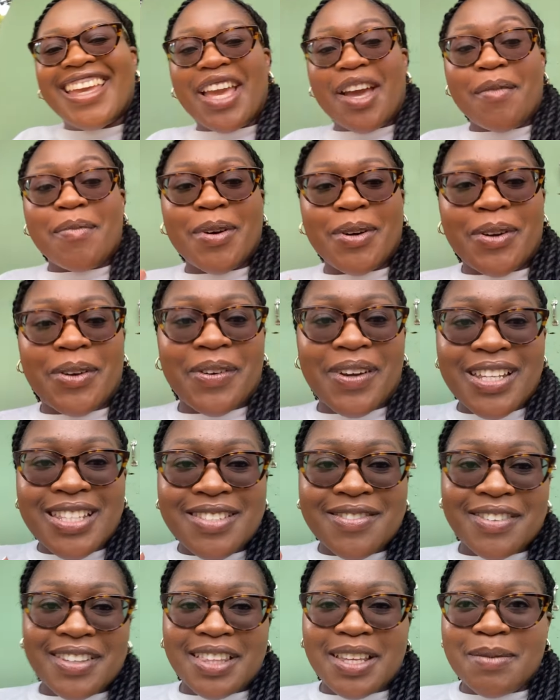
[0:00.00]
Yeah, but we're
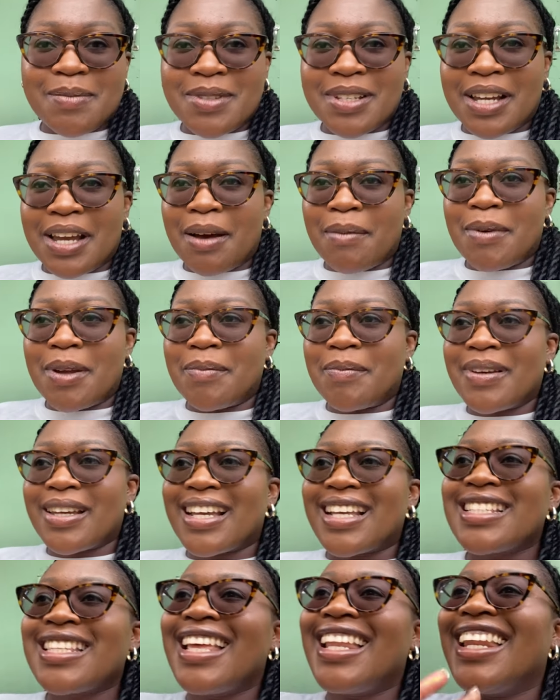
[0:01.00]
waiting for them to come and pick
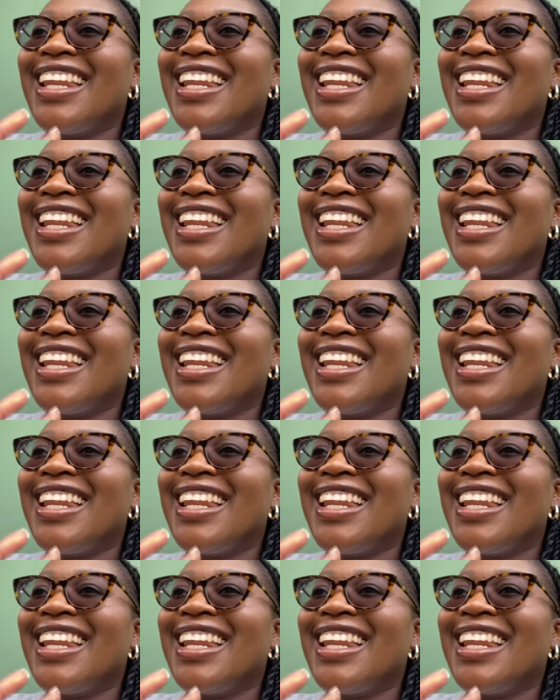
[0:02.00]
us. Hello.